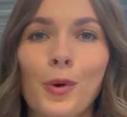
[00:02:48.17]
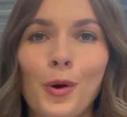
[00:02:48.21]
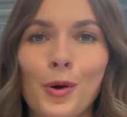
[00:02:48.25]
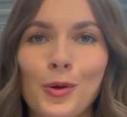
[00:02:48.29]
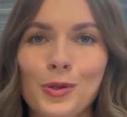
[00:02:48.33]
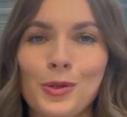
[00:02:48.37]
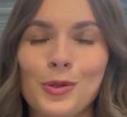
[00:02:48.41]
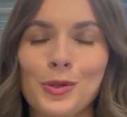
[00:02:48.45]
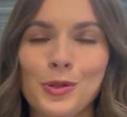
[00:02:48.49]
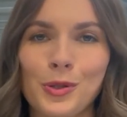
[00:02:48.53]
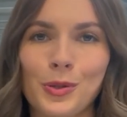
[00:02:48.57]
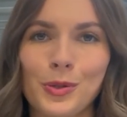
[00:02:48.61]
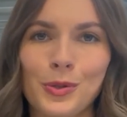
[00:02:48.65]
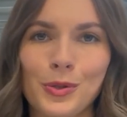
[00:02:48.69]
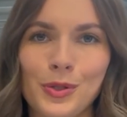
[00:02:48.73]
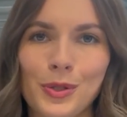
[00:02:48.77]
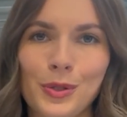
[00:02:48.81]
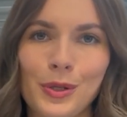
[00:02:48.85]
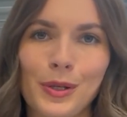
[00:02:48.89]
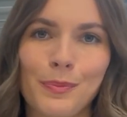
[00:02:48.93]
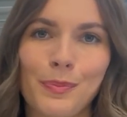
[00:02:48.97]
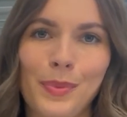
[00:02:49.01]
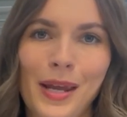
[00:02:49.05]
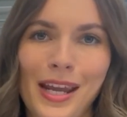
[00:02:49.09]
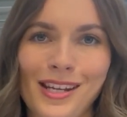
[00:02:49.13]
what you choose
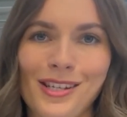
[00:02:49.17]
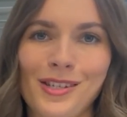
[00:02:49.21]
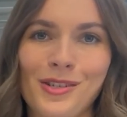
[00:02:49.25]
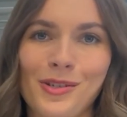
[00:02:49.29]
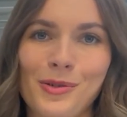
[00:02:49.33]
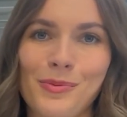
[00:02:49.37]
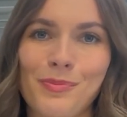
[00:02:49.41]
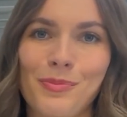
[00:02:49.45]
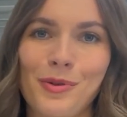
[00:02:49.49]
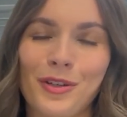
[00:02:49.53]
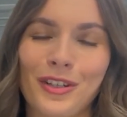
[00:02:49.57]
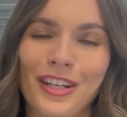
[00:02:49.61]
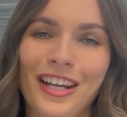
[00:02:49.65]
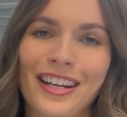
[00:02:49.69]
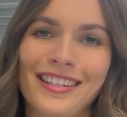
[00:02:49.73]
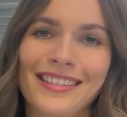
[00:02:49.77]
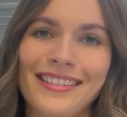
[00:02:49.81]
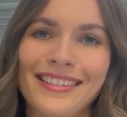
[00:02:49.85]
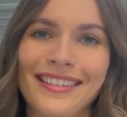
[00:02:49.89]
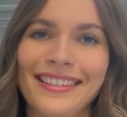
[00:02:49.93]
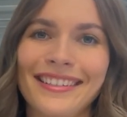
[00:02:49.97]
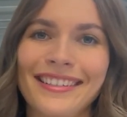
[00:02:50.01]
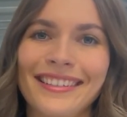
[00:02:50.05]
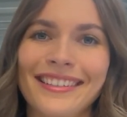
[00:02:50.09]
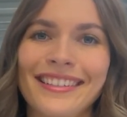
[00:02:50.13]
to package your products
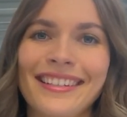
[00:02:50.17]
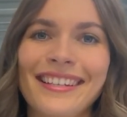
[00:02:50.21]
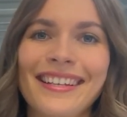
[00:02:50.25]
in.